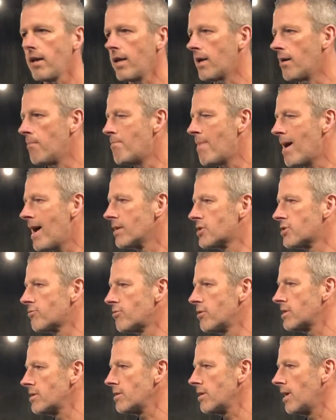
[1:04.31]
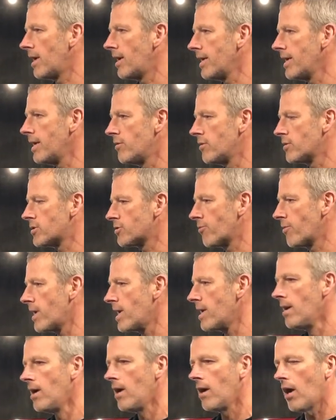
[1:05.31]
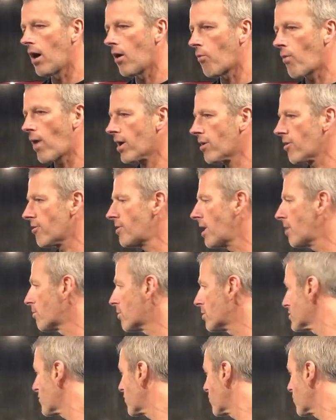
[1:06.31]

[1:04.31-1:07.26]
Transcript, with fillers: in a monstrous uh, industry. Uh, record numbers